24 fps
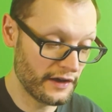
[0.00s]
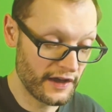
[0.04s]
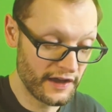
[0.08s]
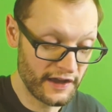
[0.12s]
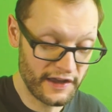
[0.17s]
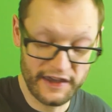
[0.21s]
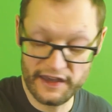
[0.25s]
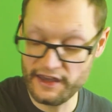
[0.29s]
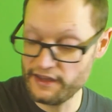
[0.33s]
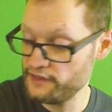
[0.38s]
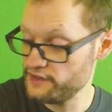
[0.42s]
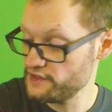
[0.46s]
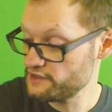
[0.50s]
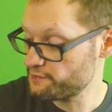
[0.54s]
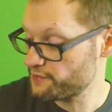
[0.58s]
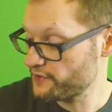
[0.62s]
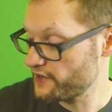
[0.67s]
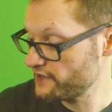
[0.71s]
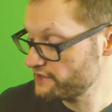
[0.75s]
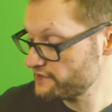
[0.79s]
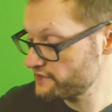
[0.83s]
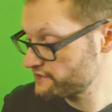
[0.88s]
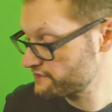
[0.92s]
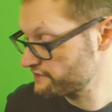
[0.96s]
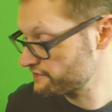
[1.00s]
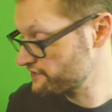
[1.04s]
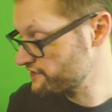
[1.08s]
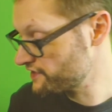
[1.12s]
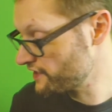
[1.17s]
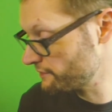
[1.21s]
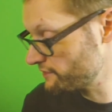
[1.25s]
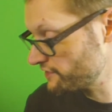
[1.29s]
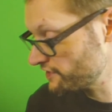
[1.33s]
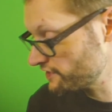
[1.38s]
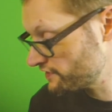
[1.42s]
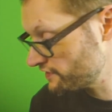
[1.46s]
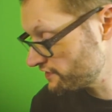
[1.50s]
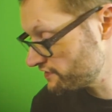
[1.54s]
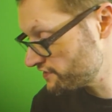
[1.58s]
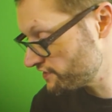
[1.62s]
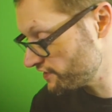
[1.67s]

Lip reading: Again, these prices are subject to